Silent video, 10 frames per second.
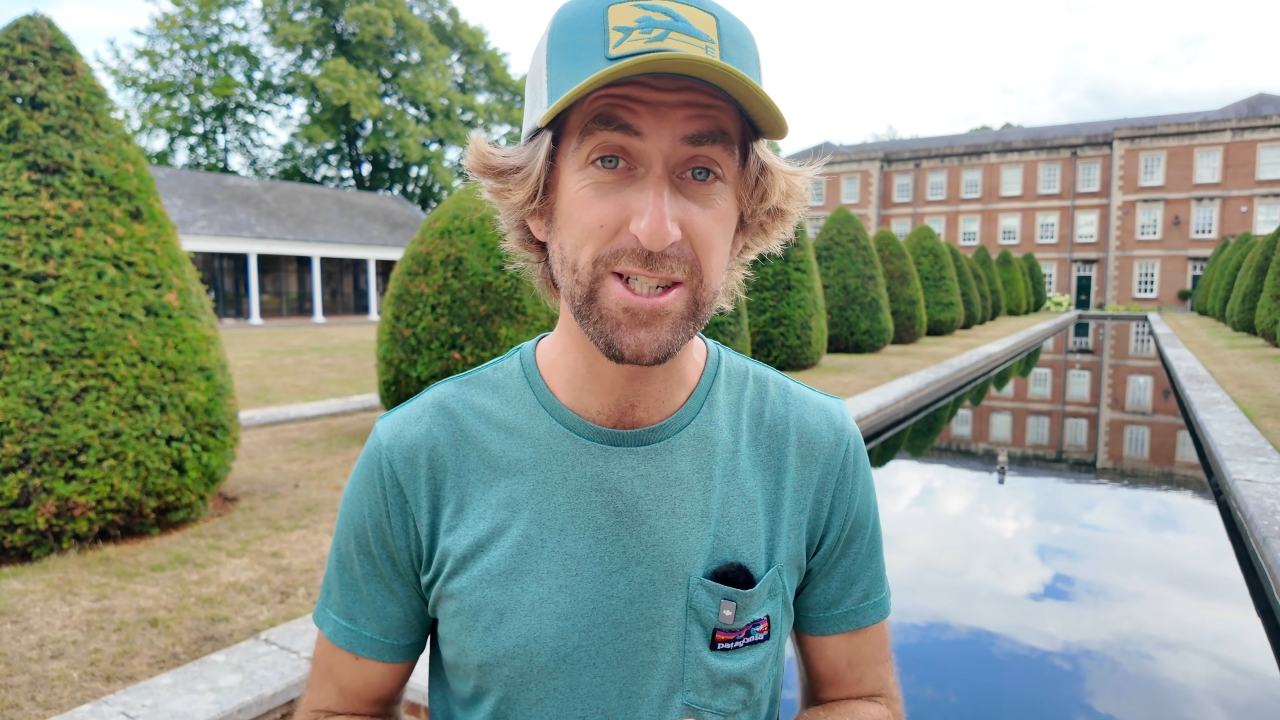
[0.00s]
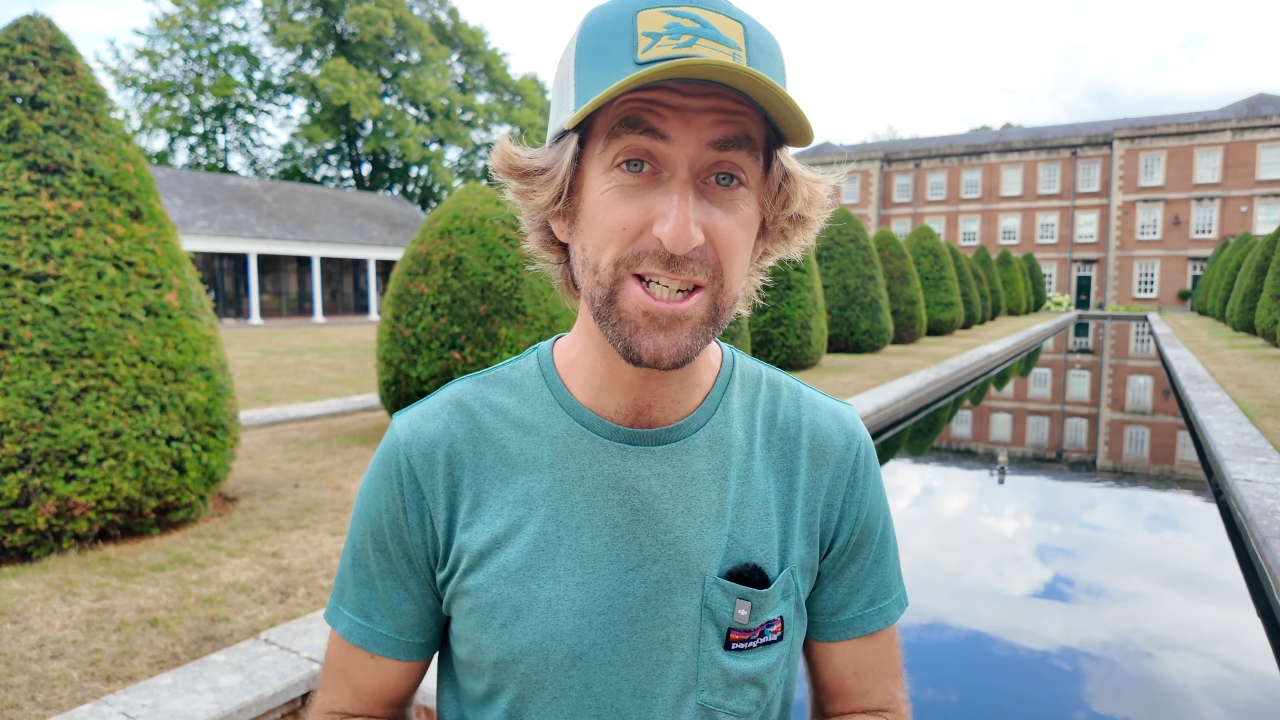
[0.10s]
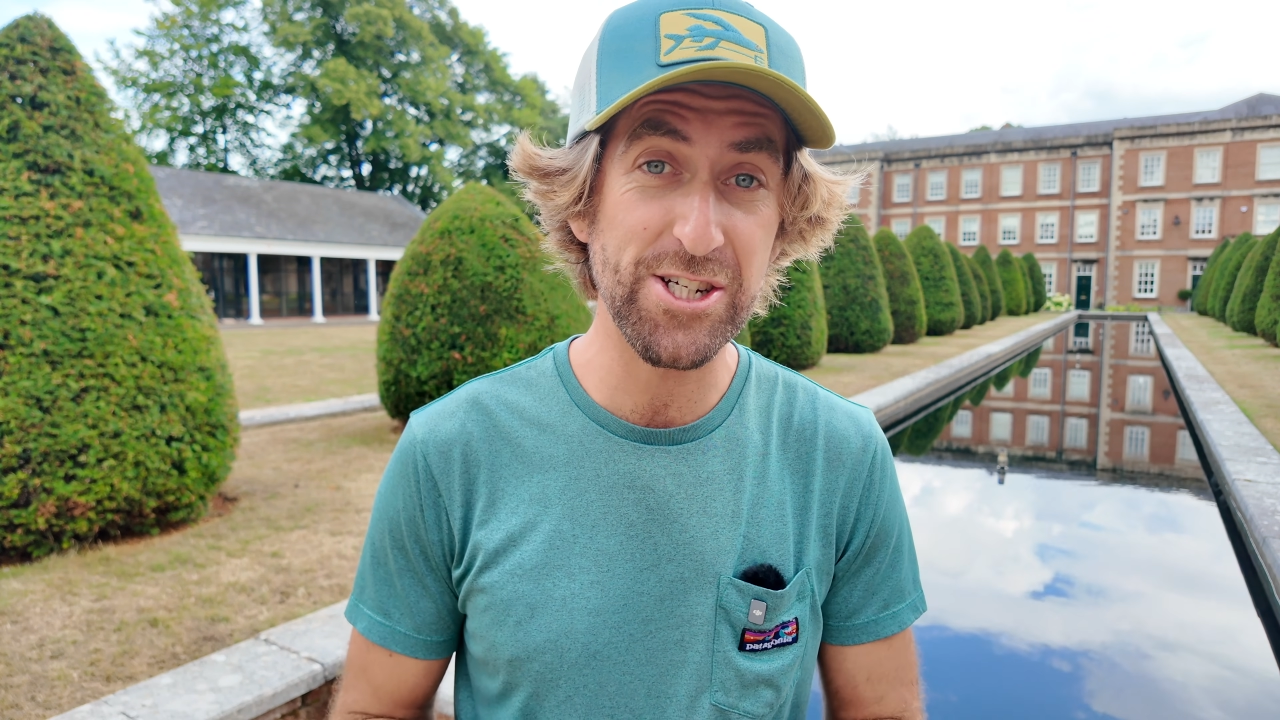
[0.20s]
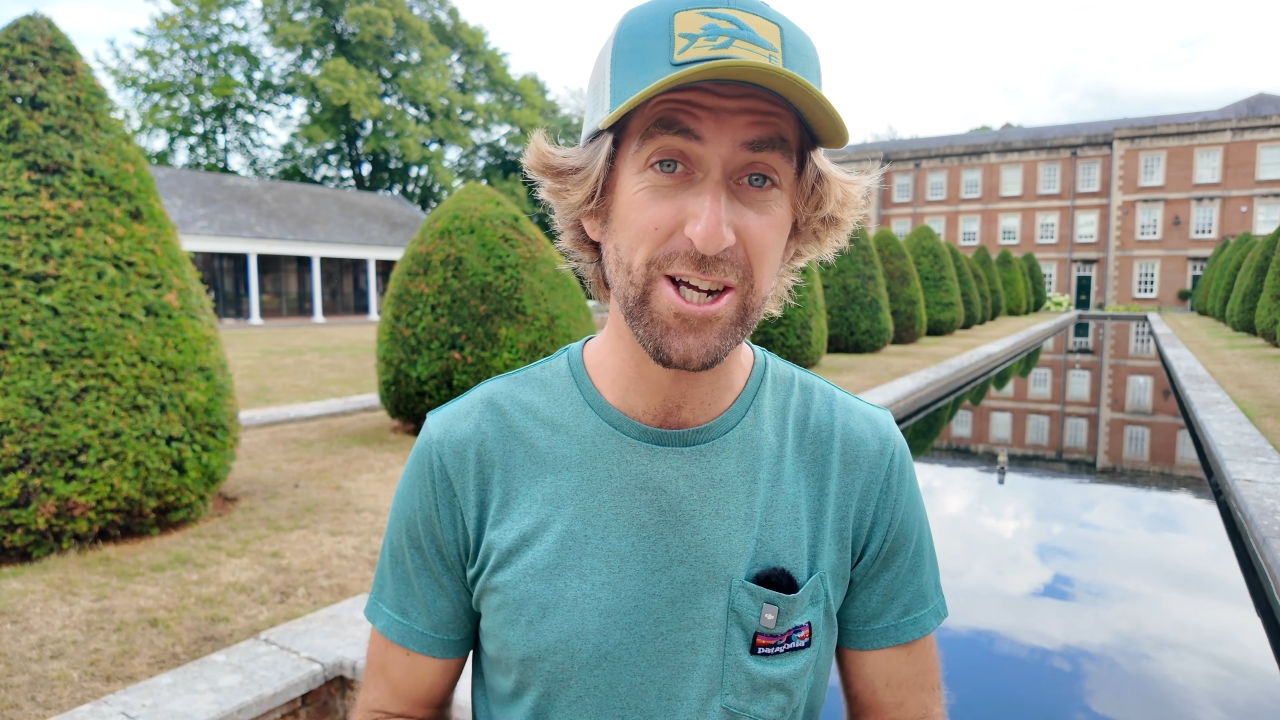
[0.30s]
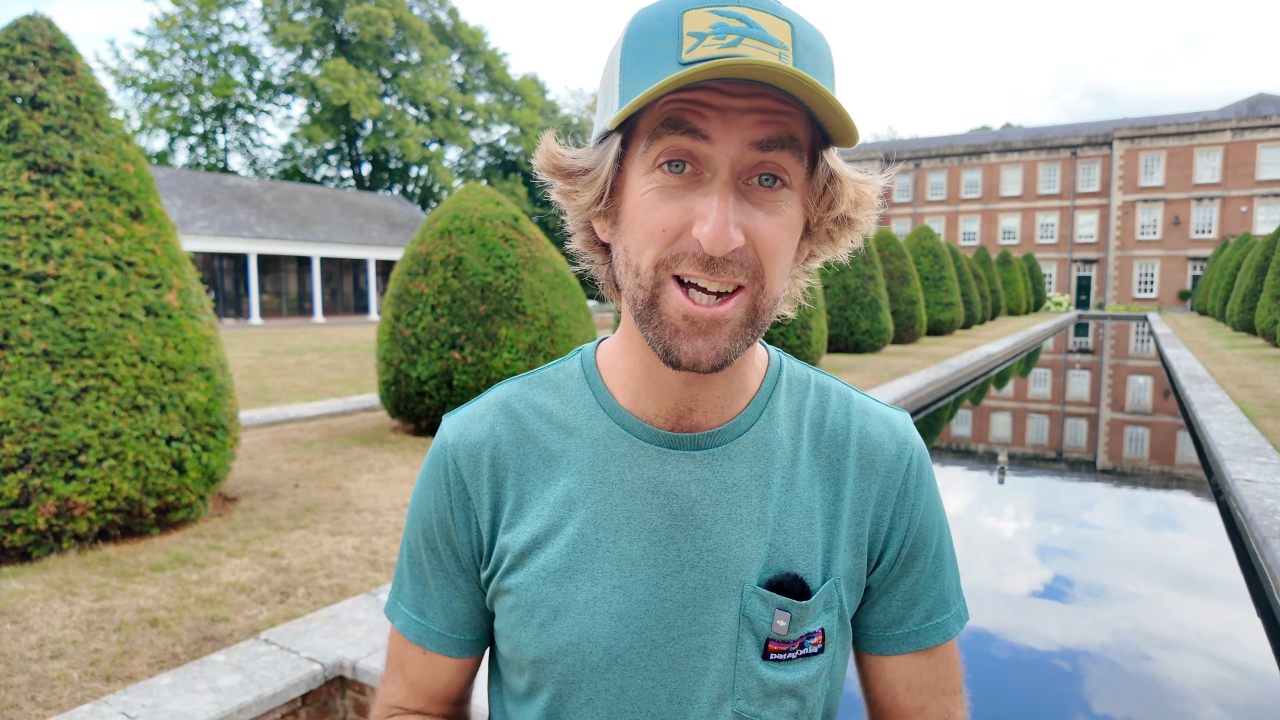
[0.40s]

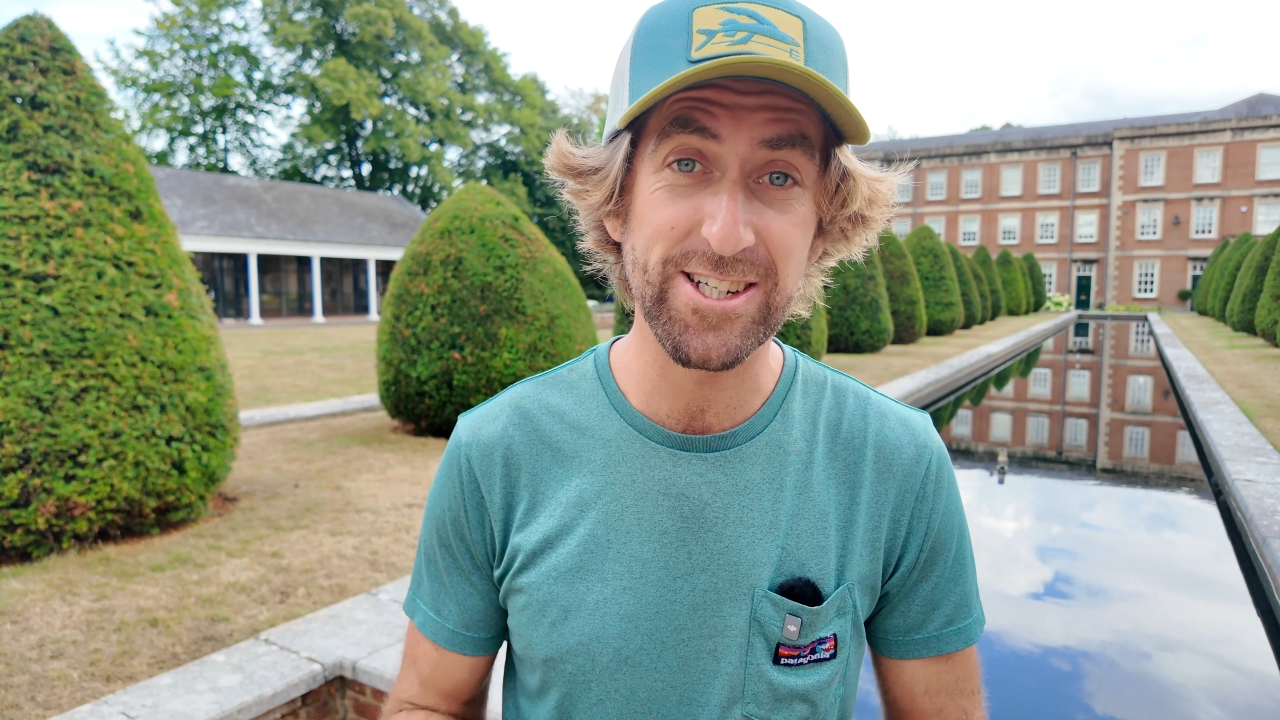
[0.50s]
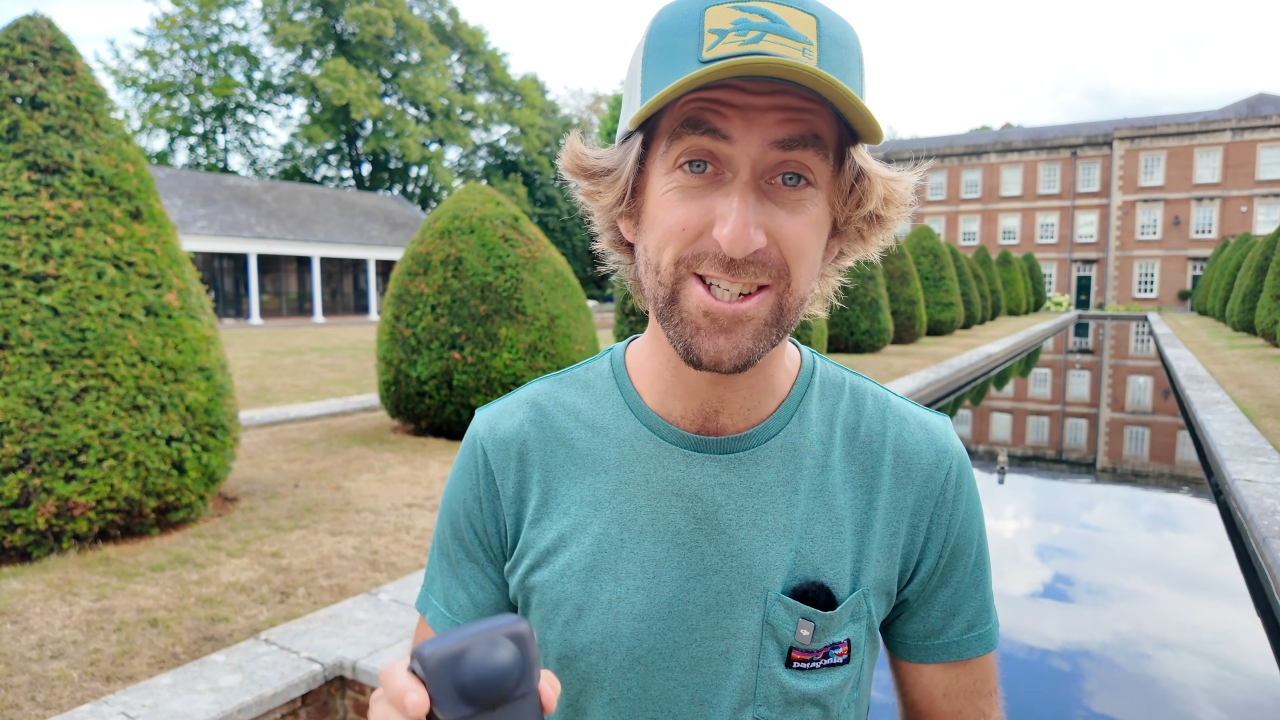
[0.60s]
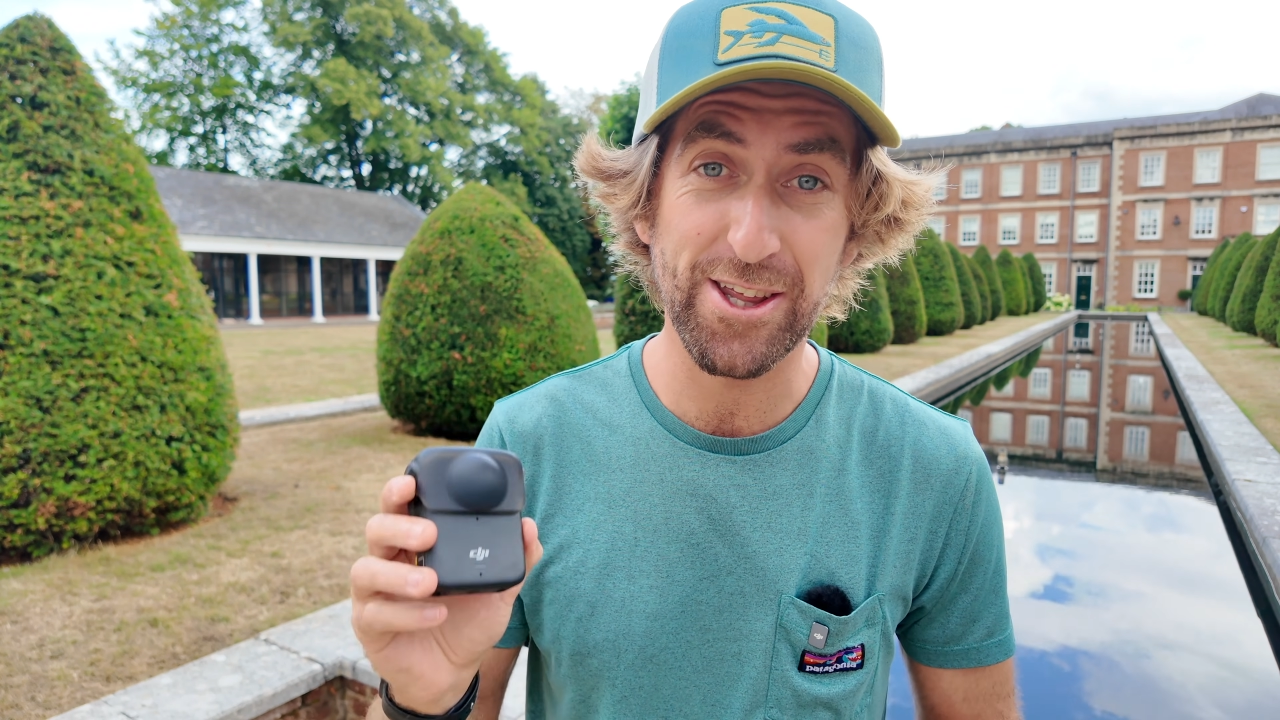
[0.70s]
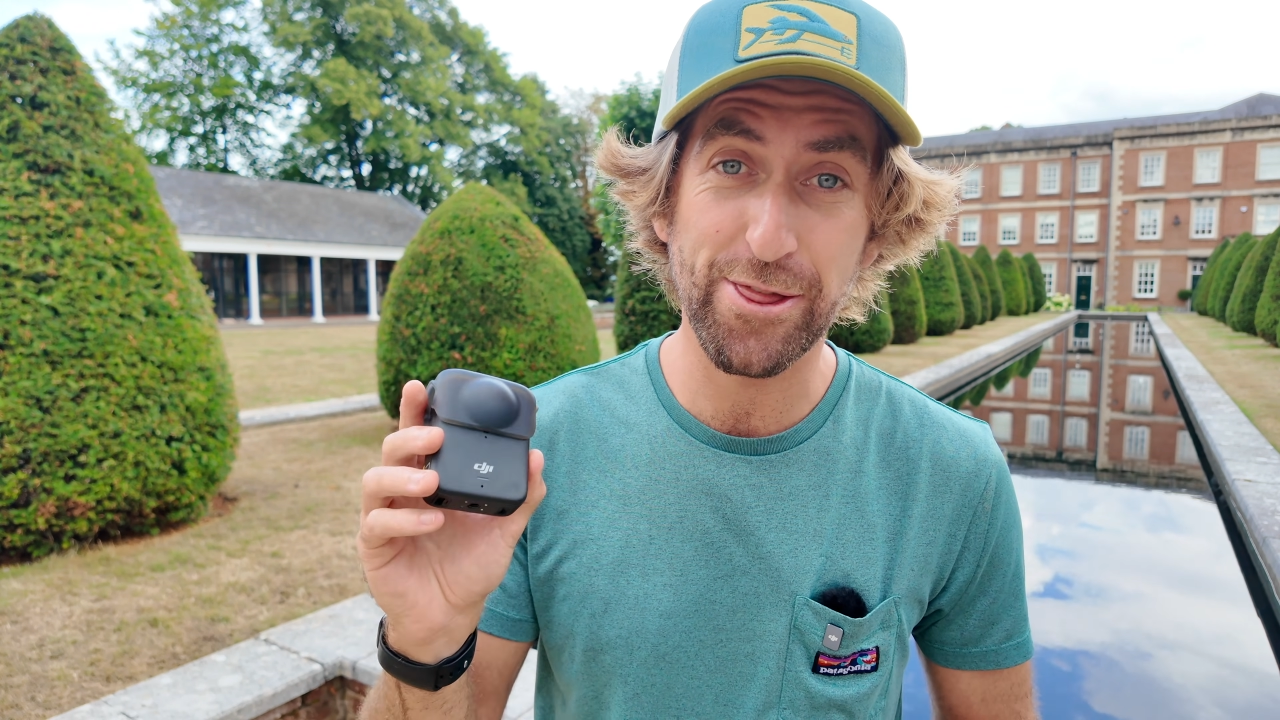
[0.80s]
DJI's